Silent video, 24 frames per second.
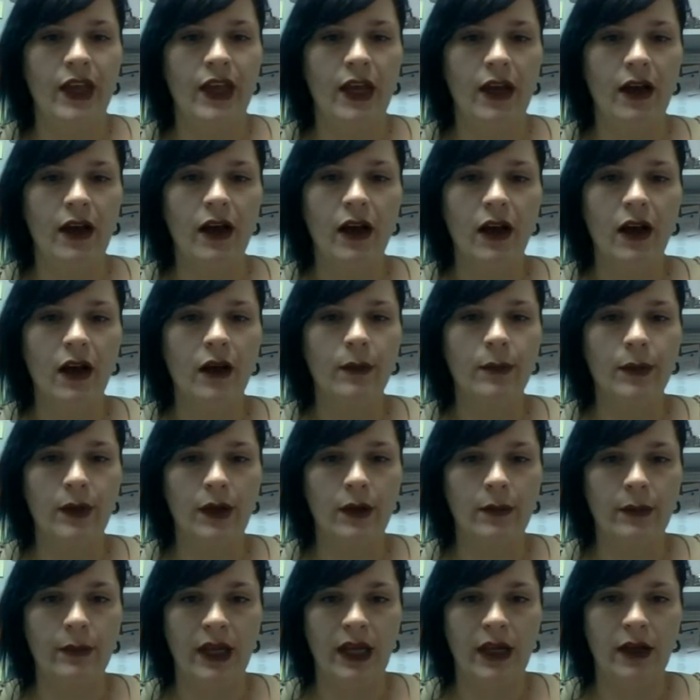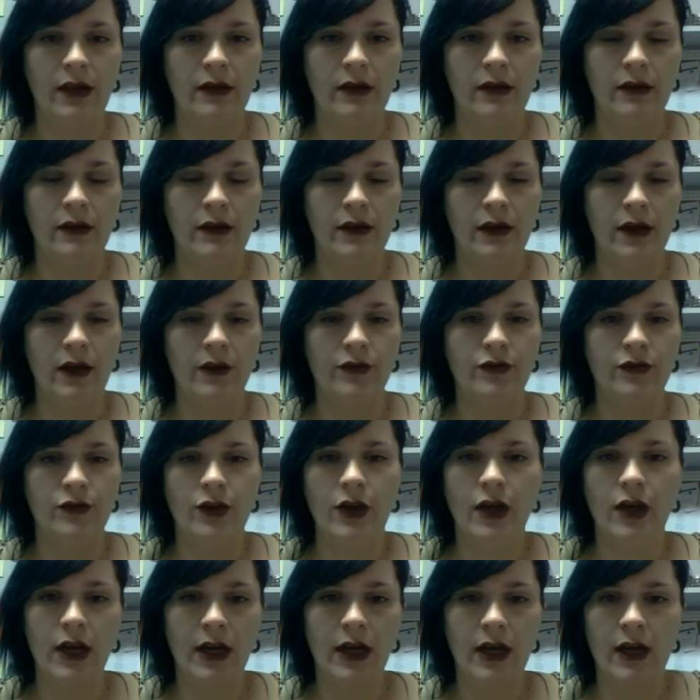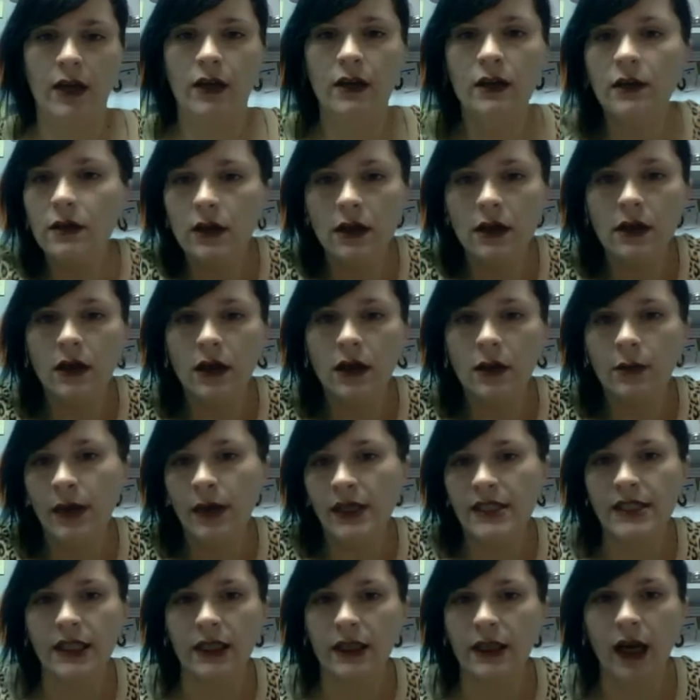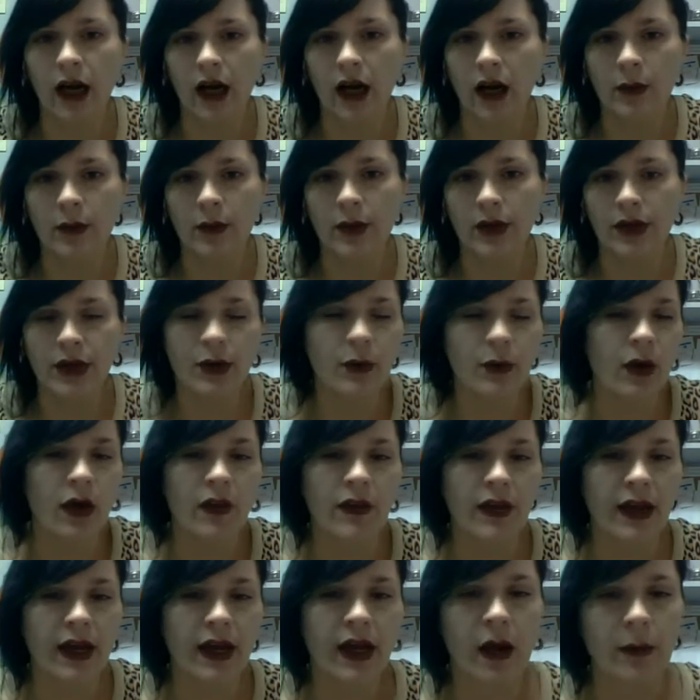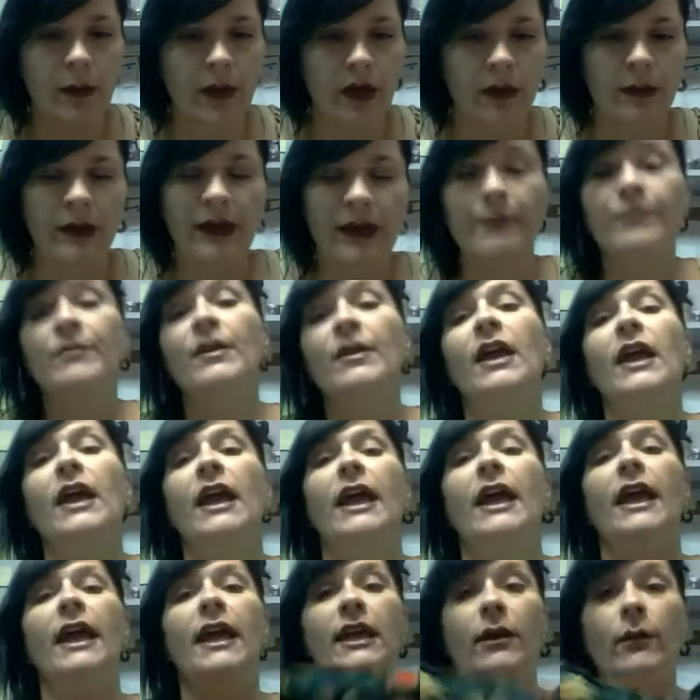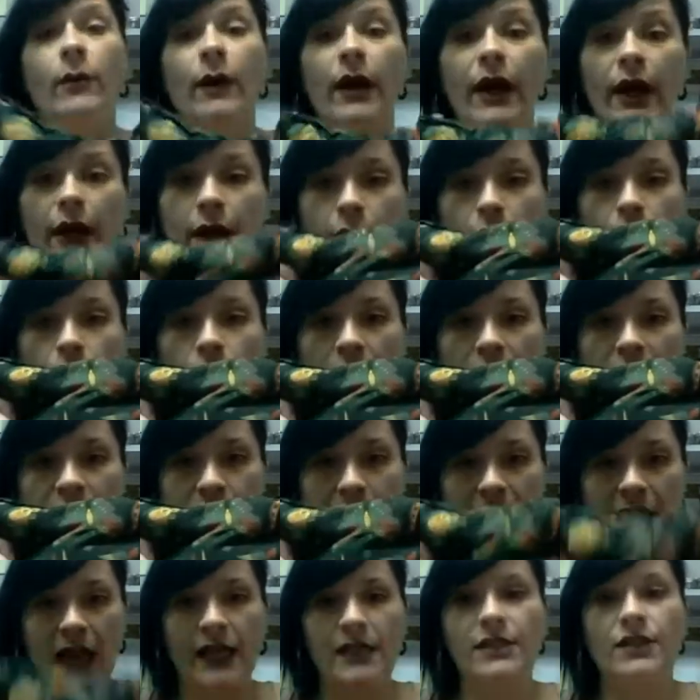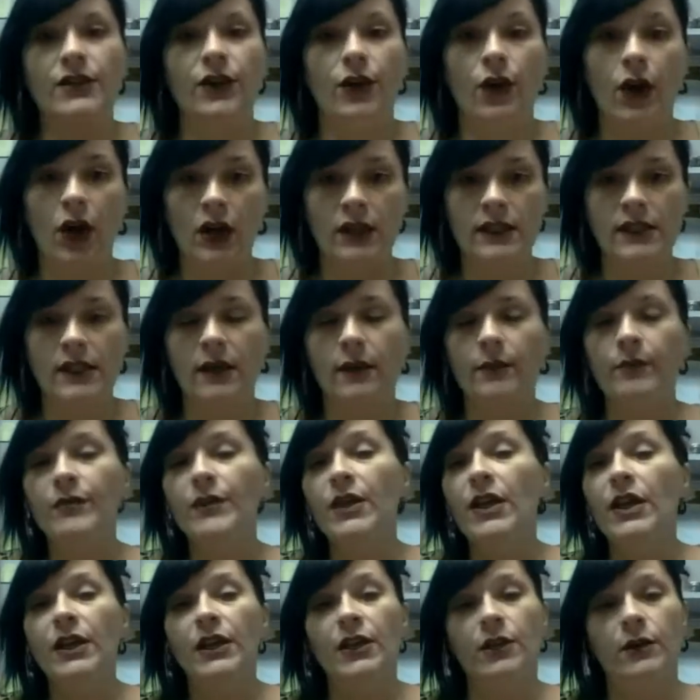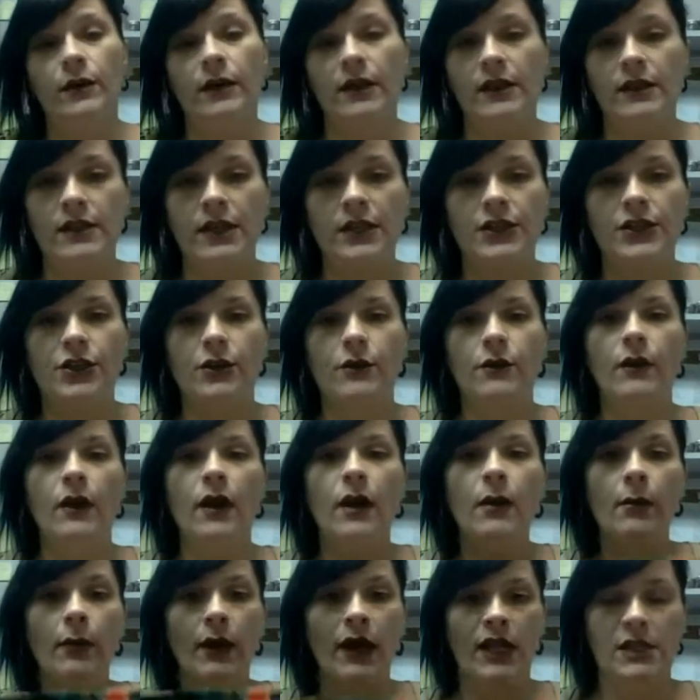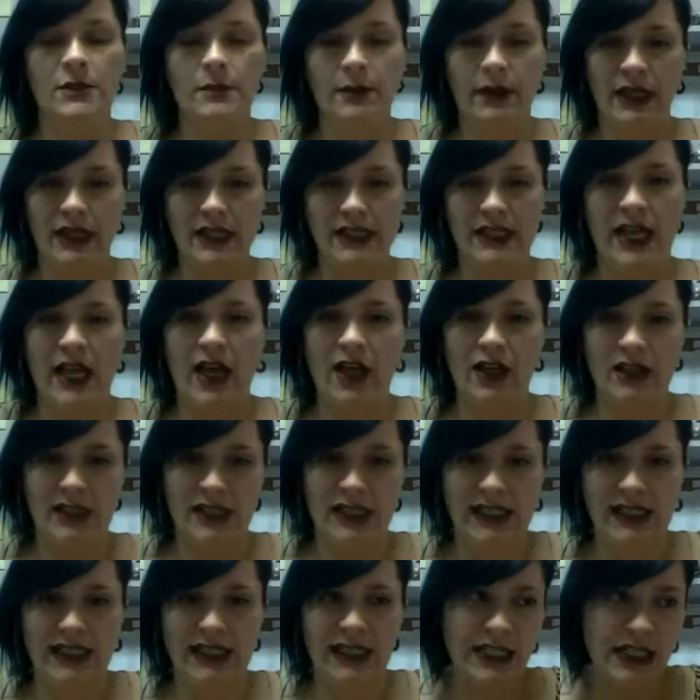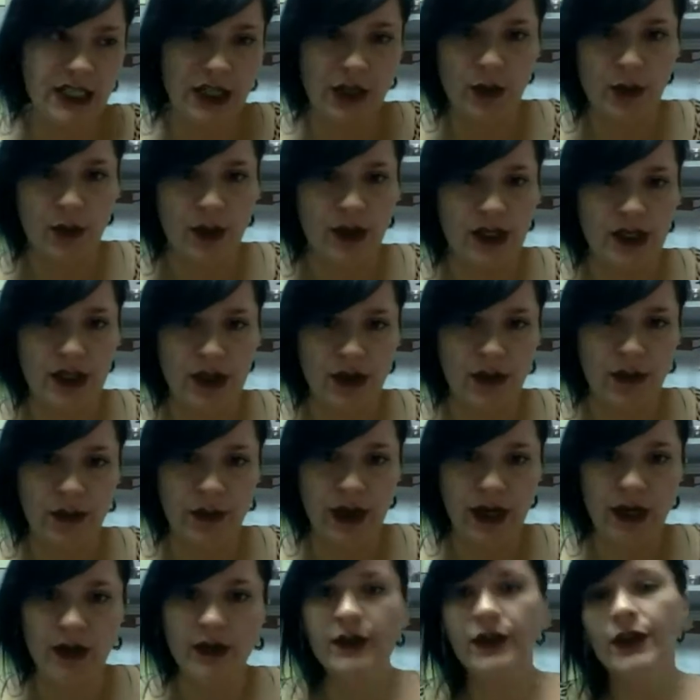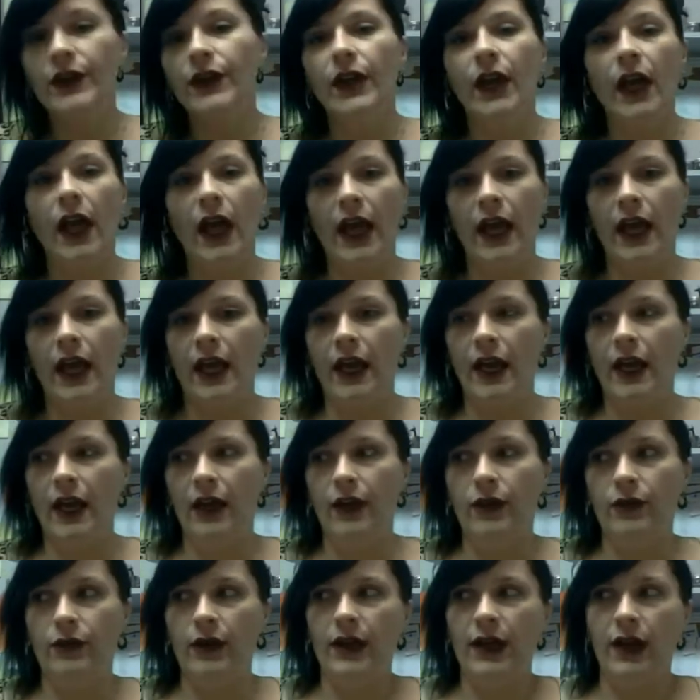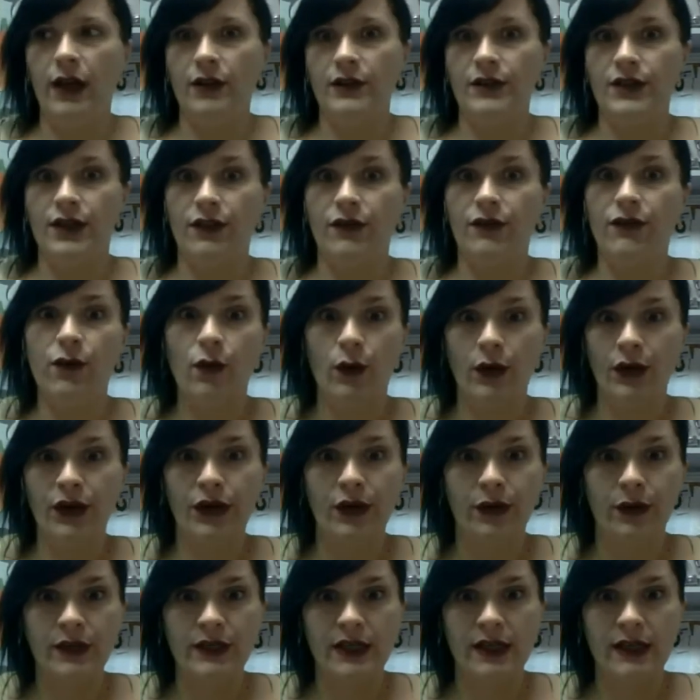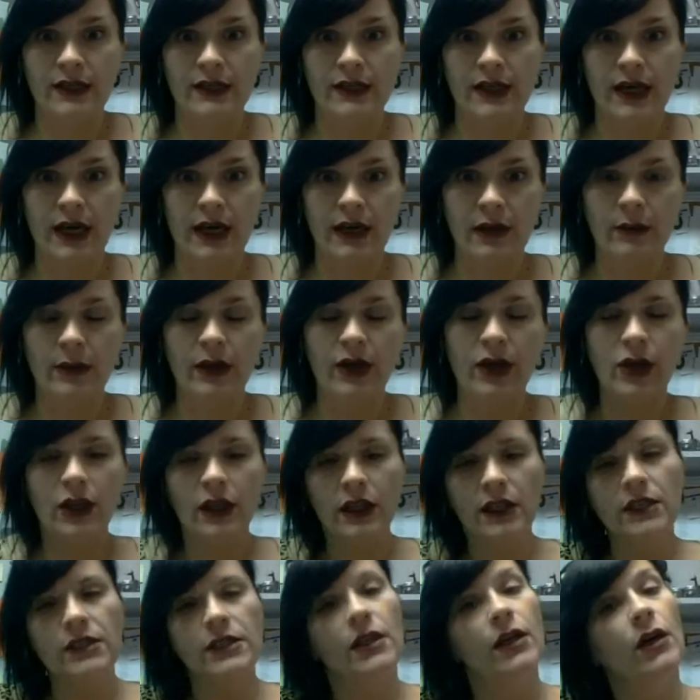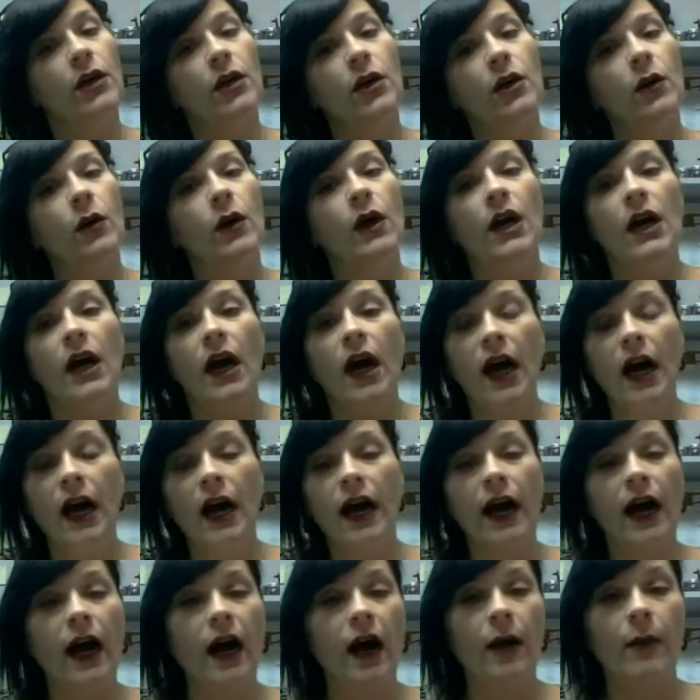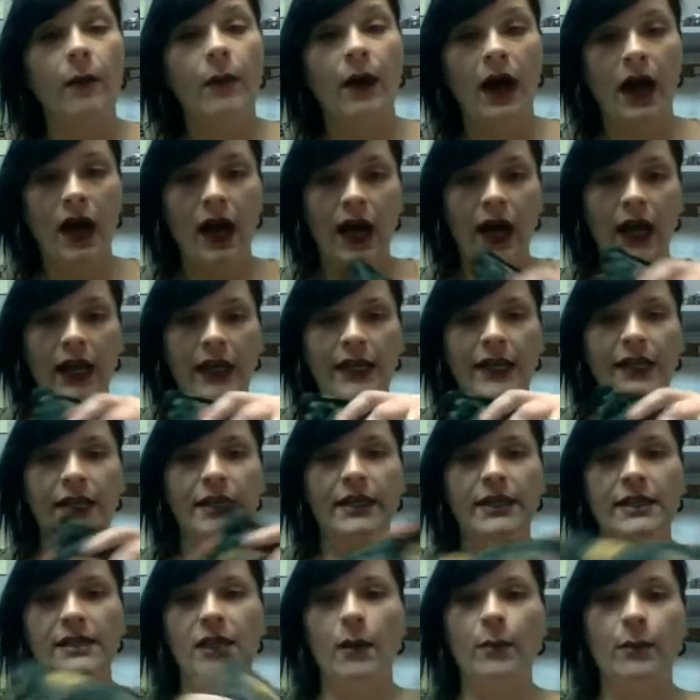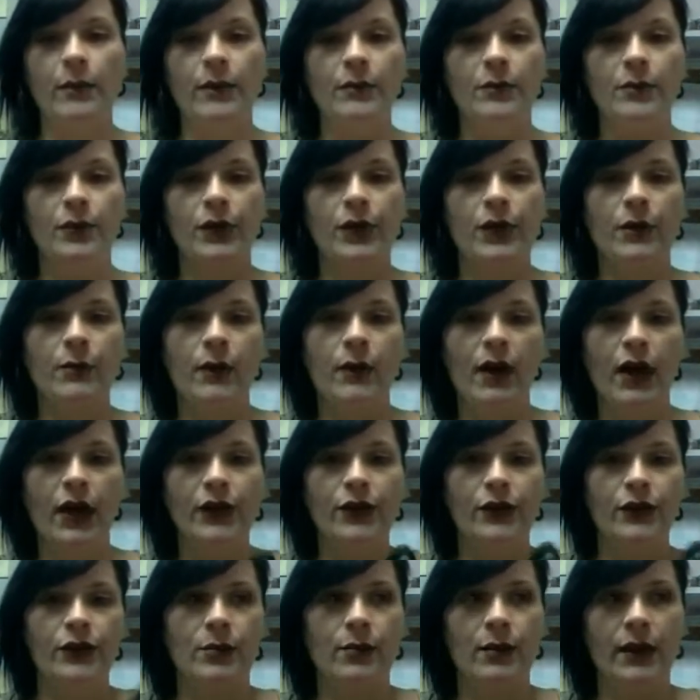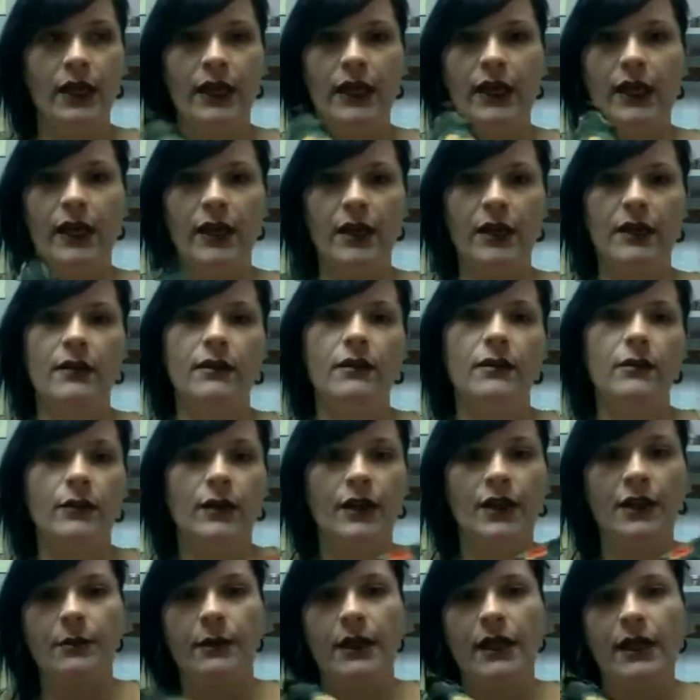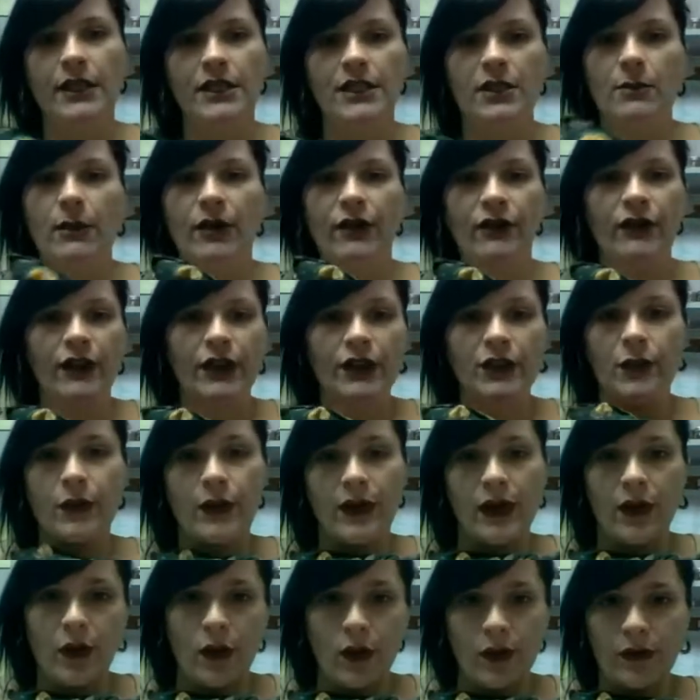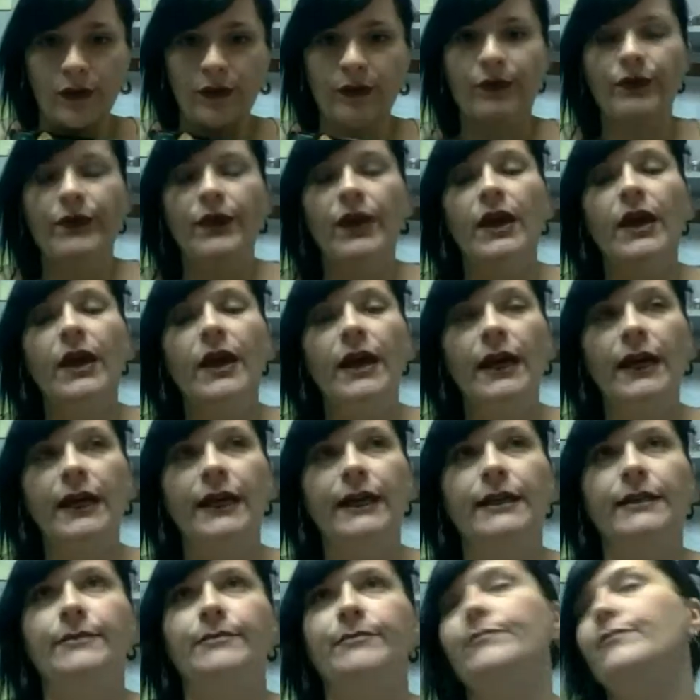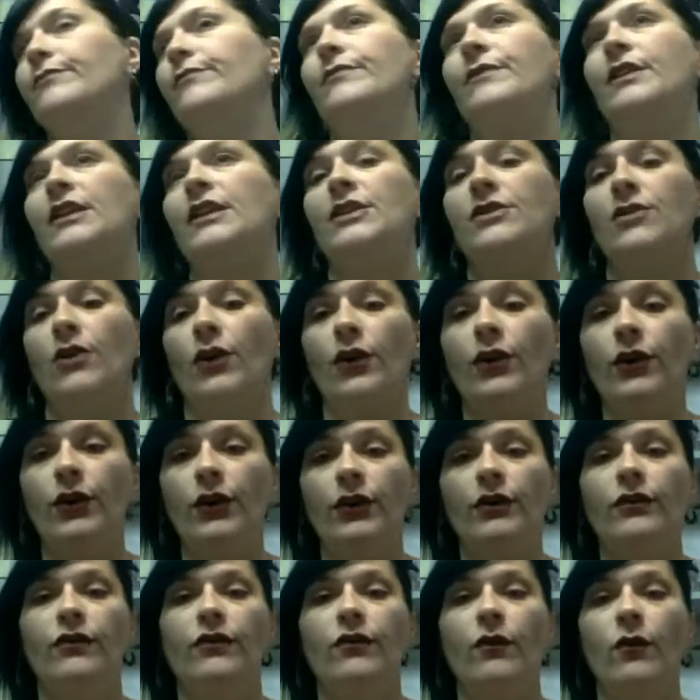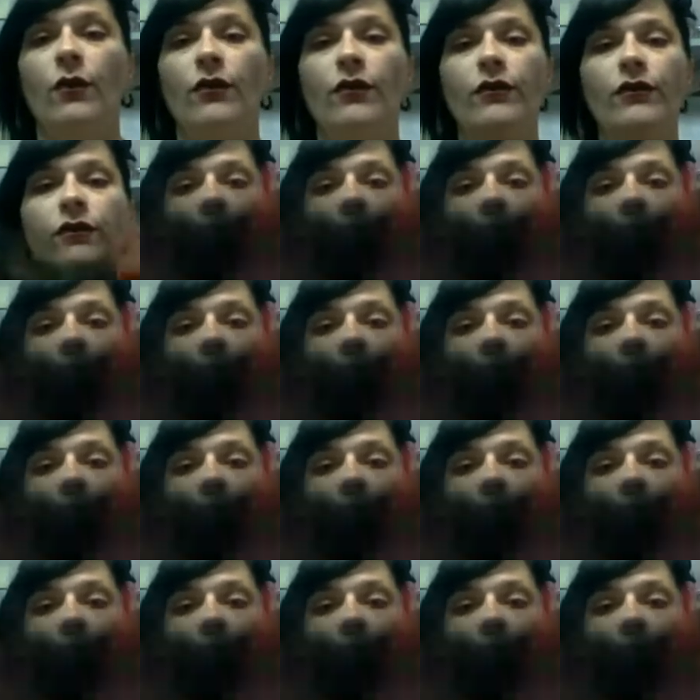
They hung up on me. After I basically hung up on you all, they hung up on me. Anyway, rice bags, they're awesome. You know what else I do? My husband likes the house like 60 degrees year round. And right now it's like 40 degrees outside in Maryland. So I heat these up and put them under the blanket with me so my feet don't get cold. These are good for